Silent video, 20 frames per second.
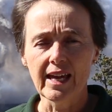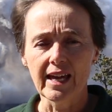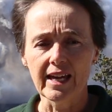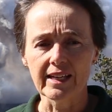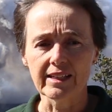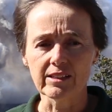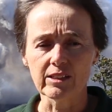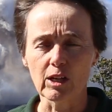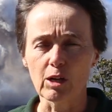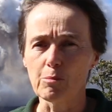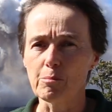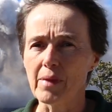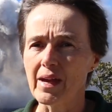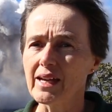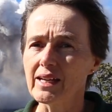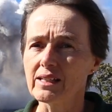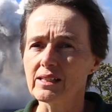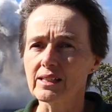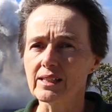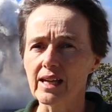and
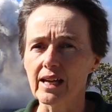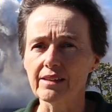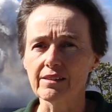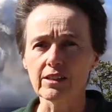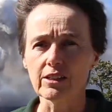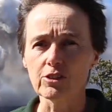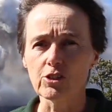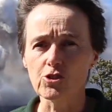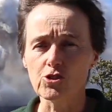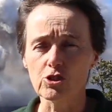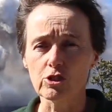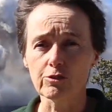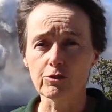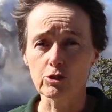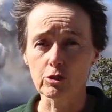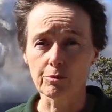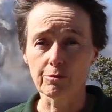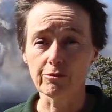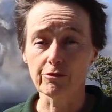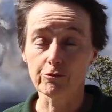may indicate the addition of
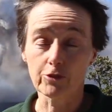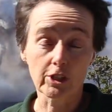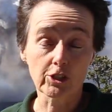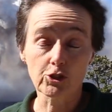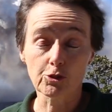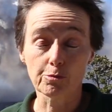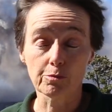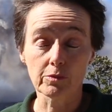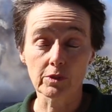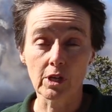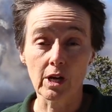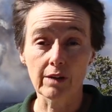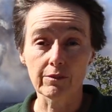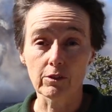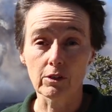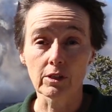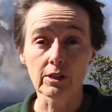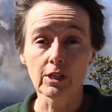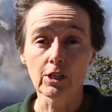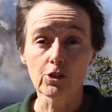some fresh
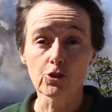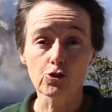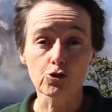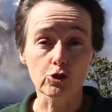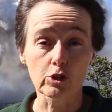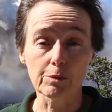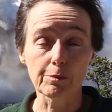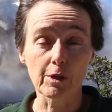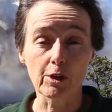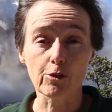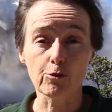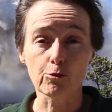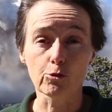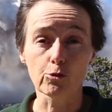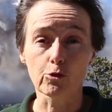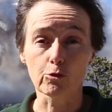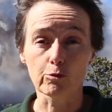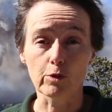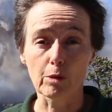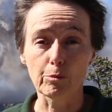lava streaming
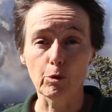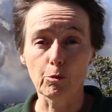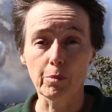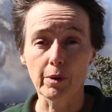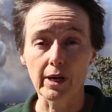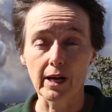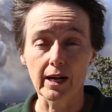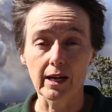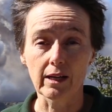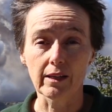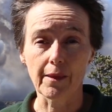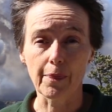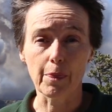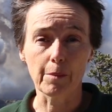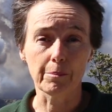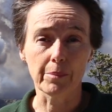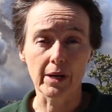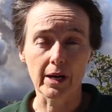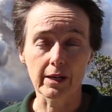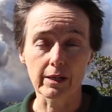through the rubble pile at
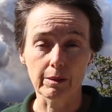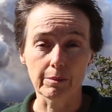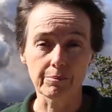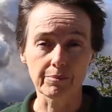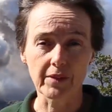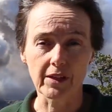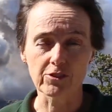the bottom.